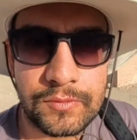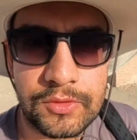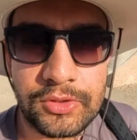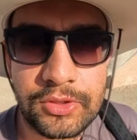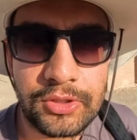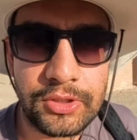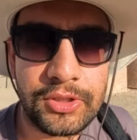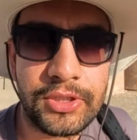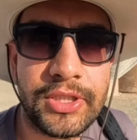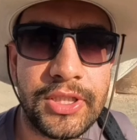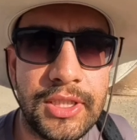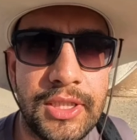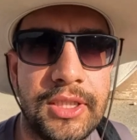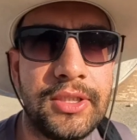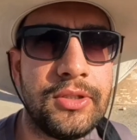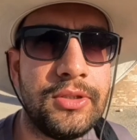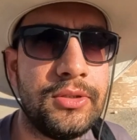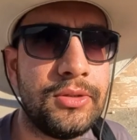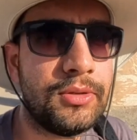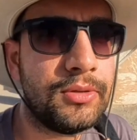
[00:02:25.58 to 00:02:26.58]
They are really
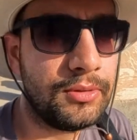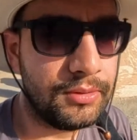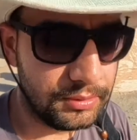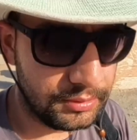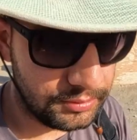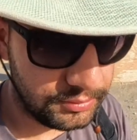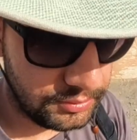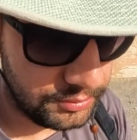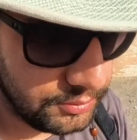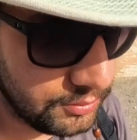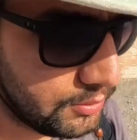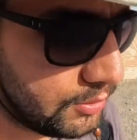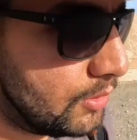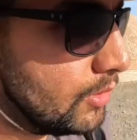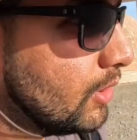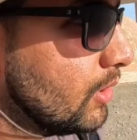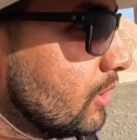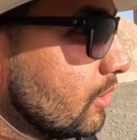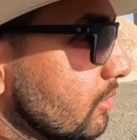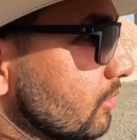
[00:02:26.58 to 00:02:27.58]
cool.
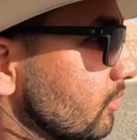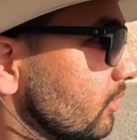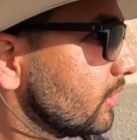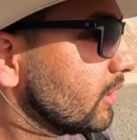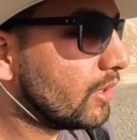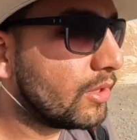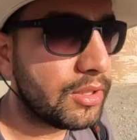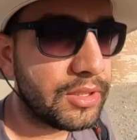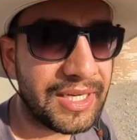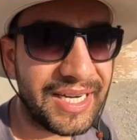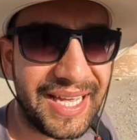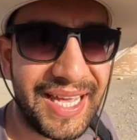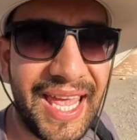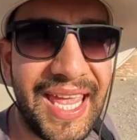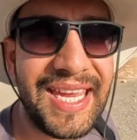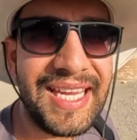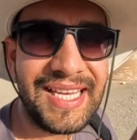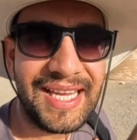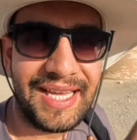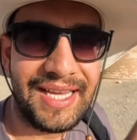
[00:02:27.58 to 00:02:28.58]
So they are
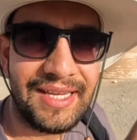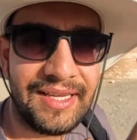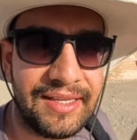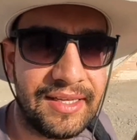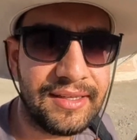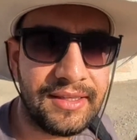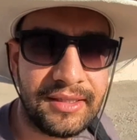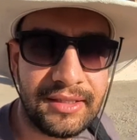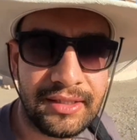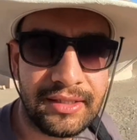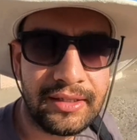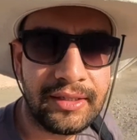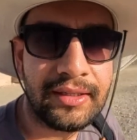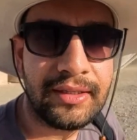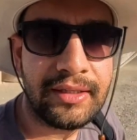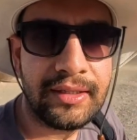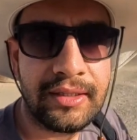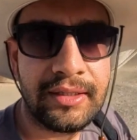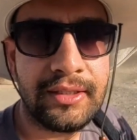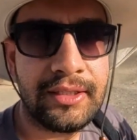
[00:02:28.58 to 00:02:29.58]
khayle,
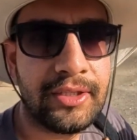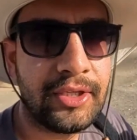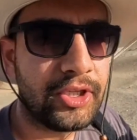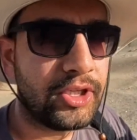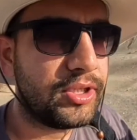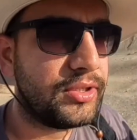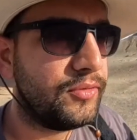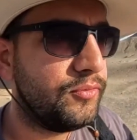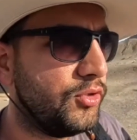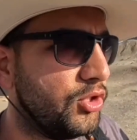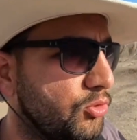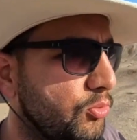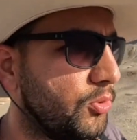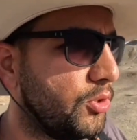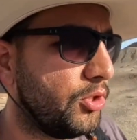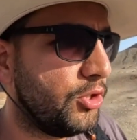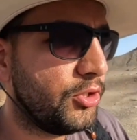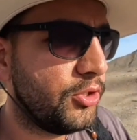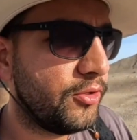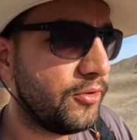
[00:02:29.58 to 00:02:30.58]
which
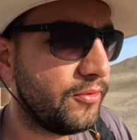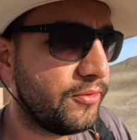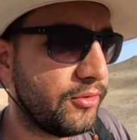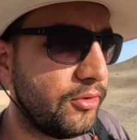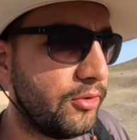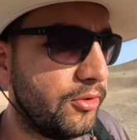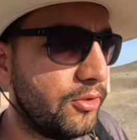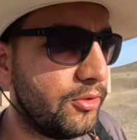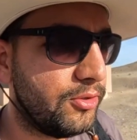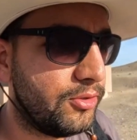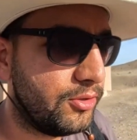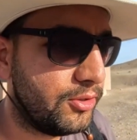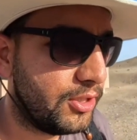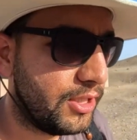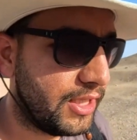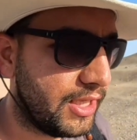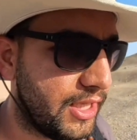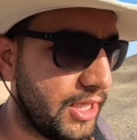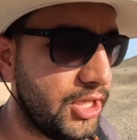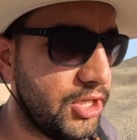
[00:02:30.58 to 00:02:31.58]
were for
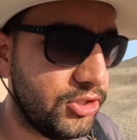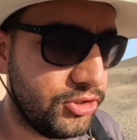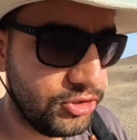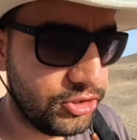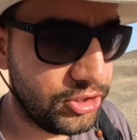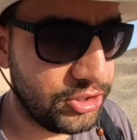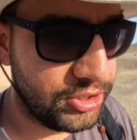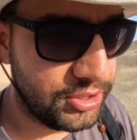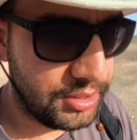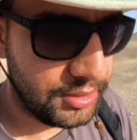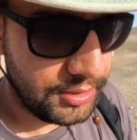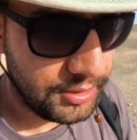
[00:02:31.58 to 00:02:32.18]
each